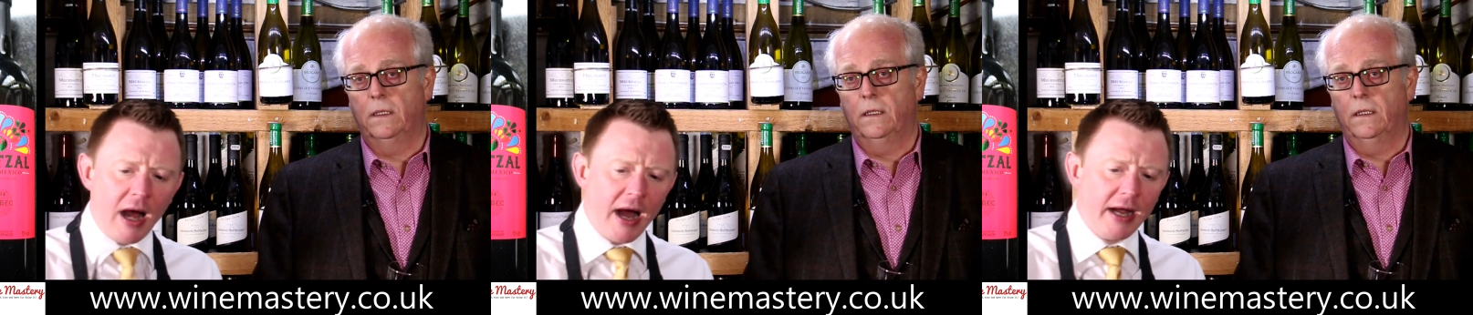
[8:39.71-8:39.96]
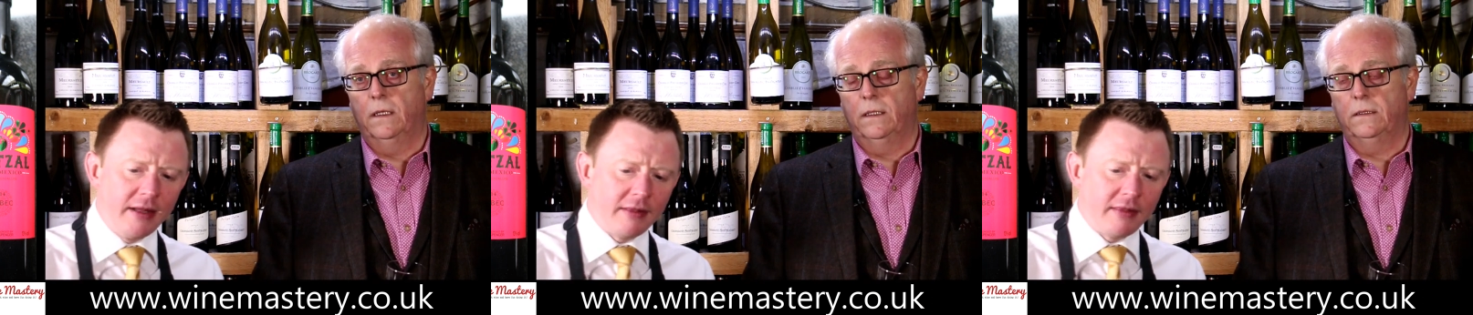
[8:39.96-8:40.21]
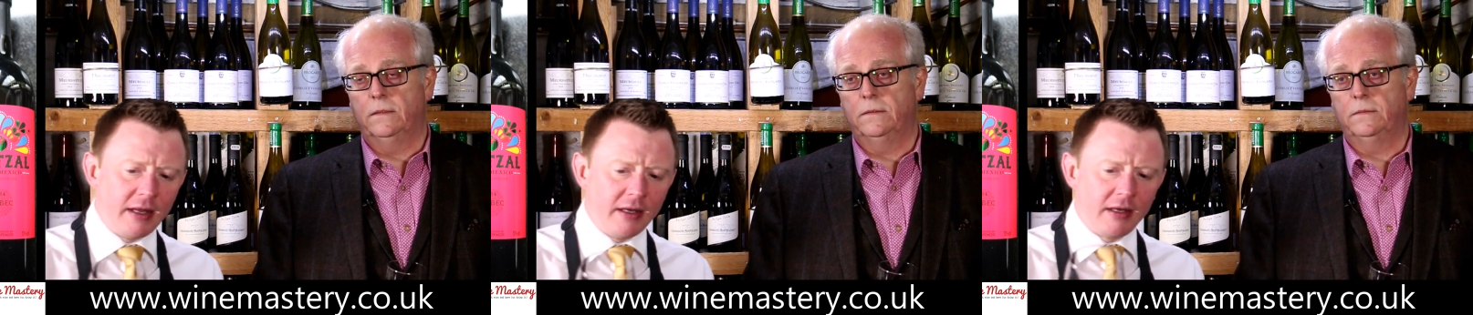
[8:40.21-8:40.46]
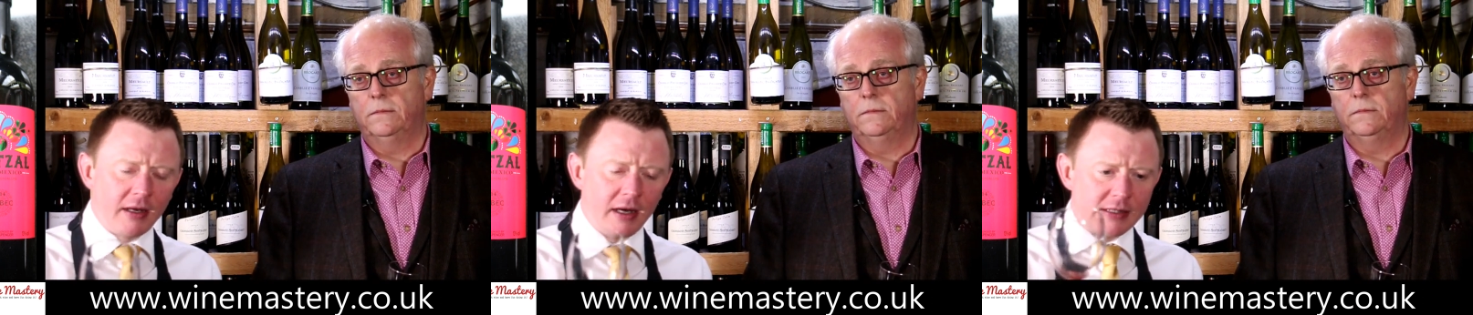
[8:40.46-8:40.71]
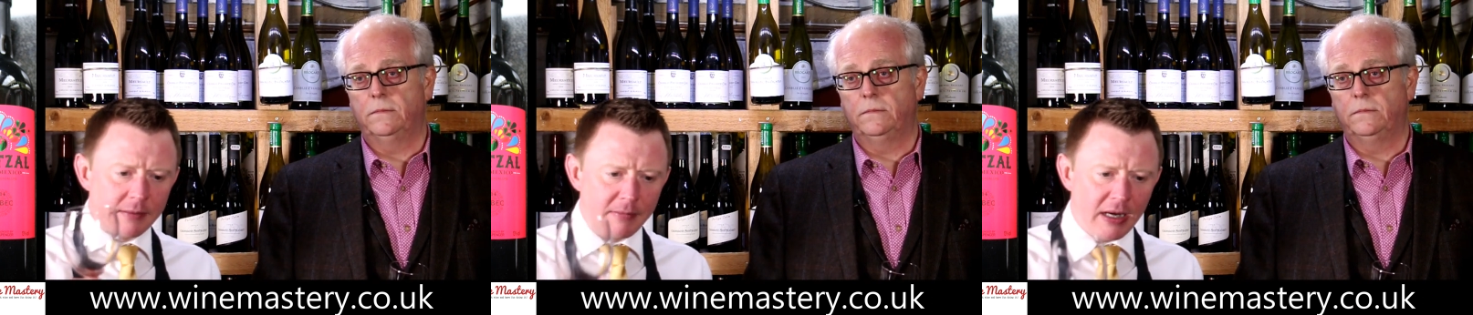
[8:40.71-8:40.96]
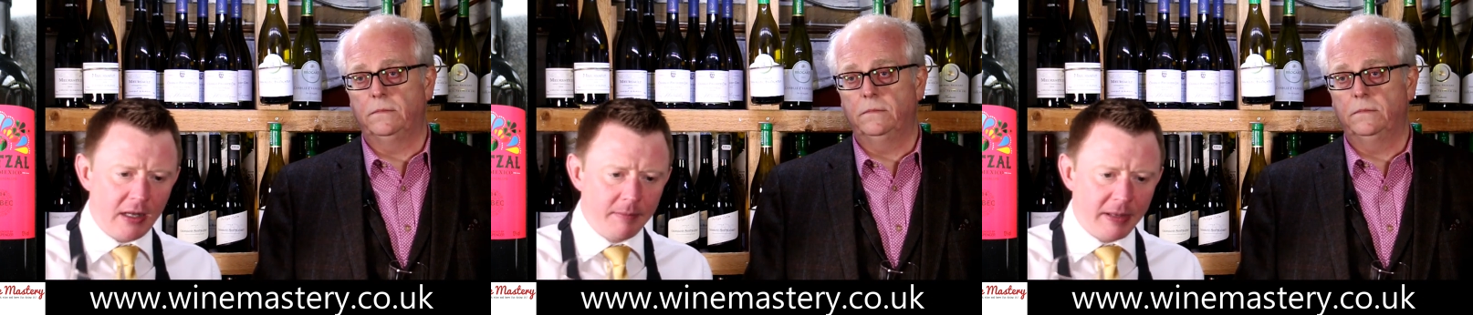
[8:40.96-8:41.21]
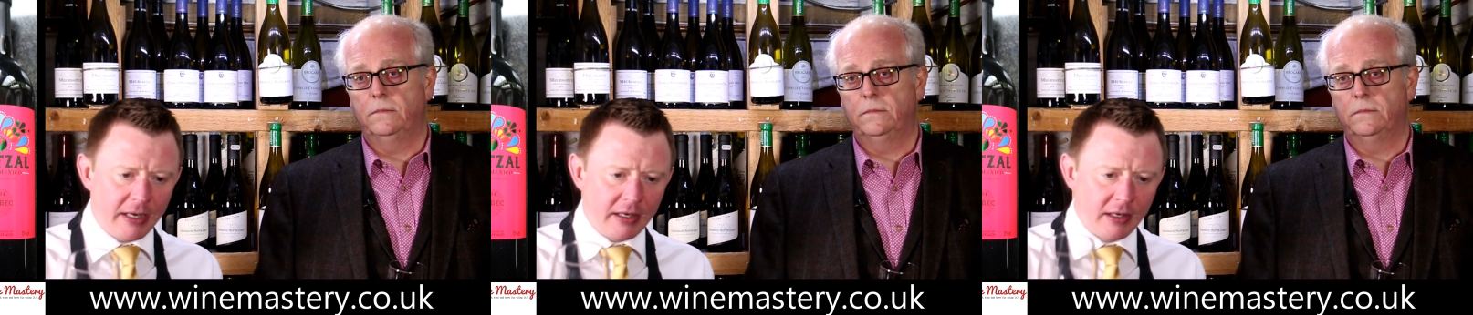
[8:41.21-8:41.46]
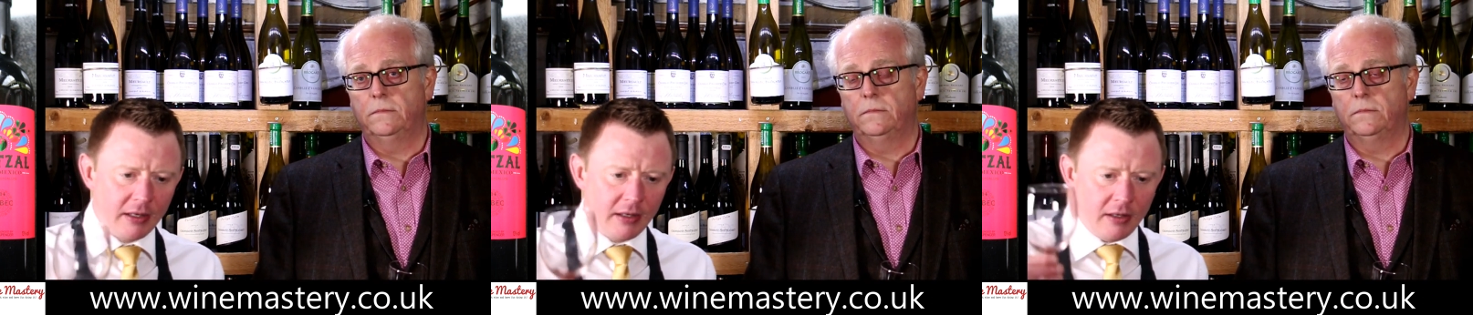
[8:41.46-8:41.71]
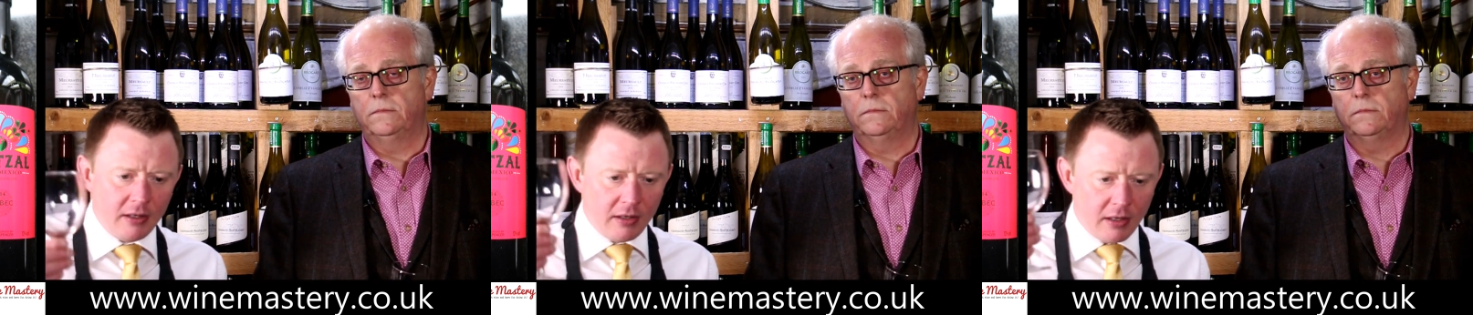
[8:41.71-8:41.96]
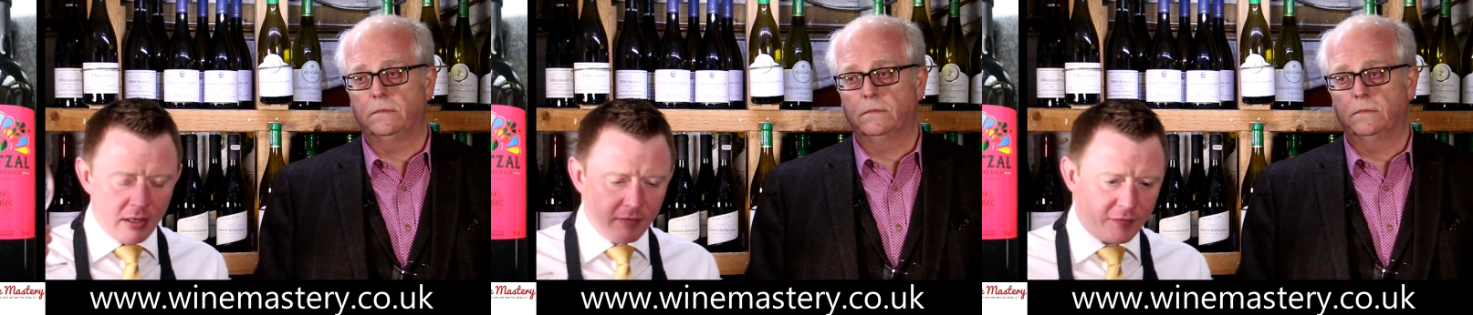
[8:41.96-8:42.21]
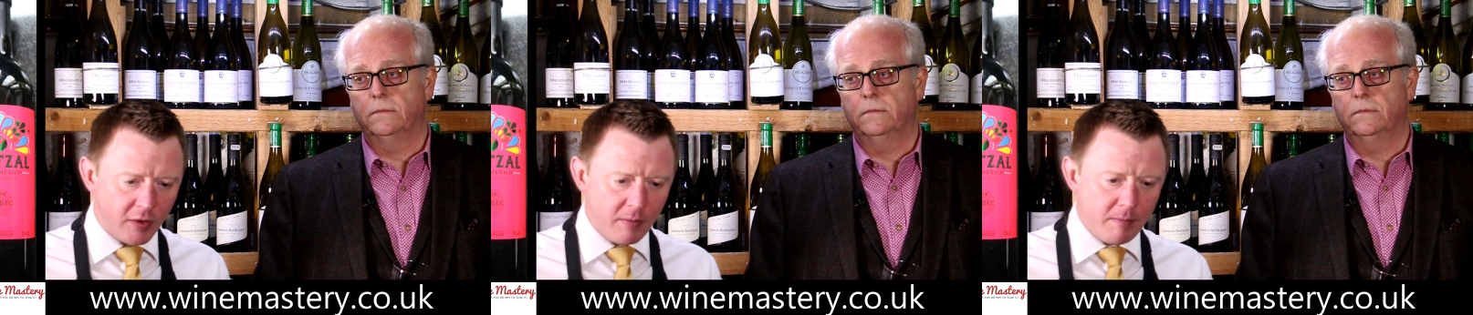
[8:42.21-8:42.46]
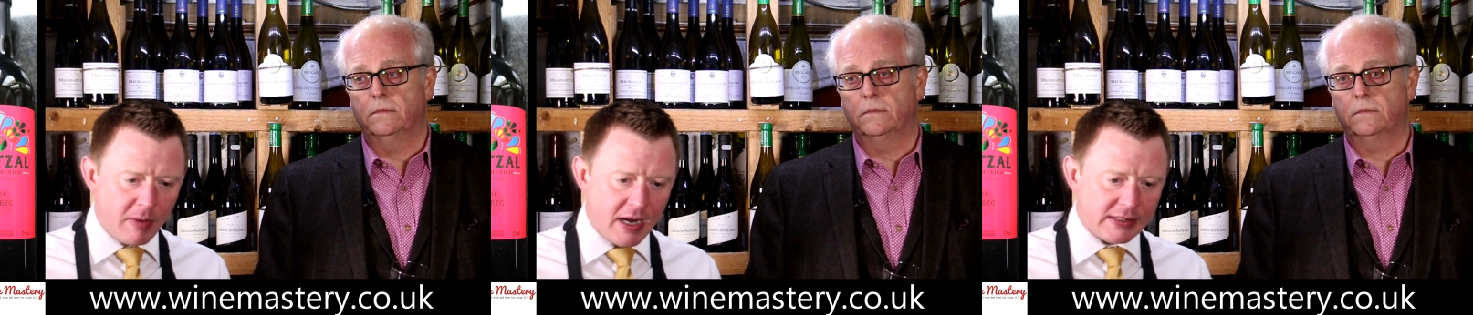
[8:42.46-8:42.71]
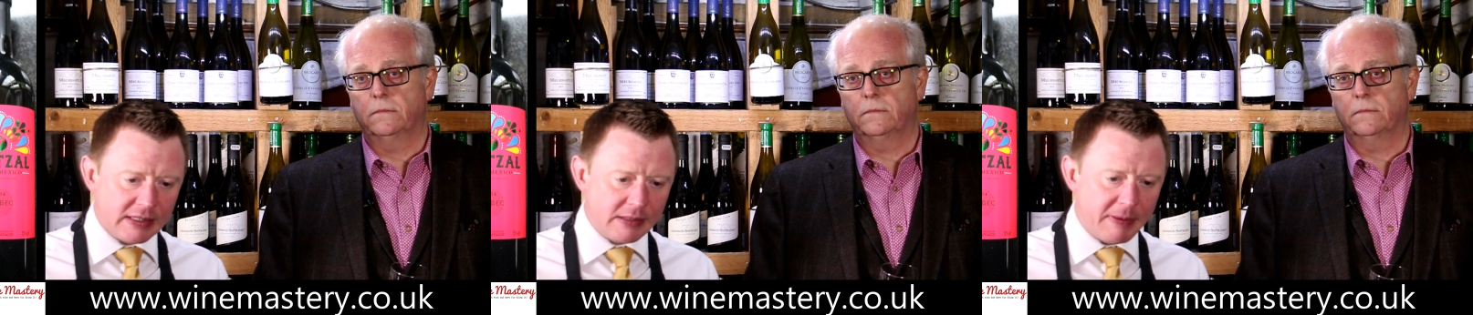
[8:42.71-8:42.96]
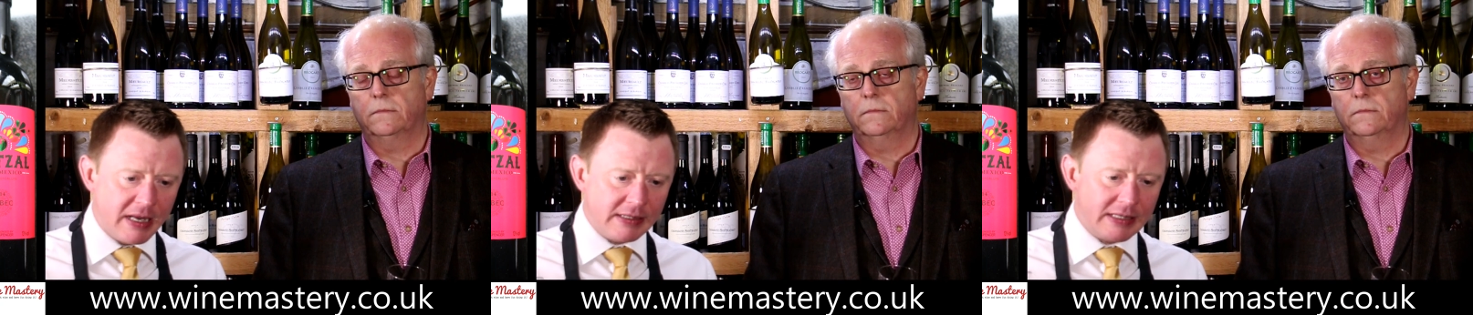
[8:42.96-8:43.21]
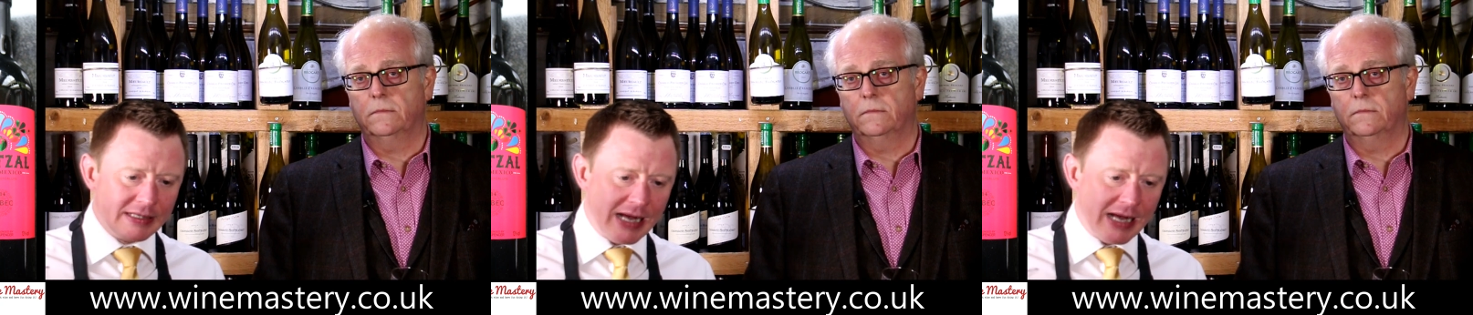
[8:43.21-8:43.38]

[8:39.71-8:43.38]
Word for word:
Speaker 1: I think as a Malbec, from Marks and Spencers.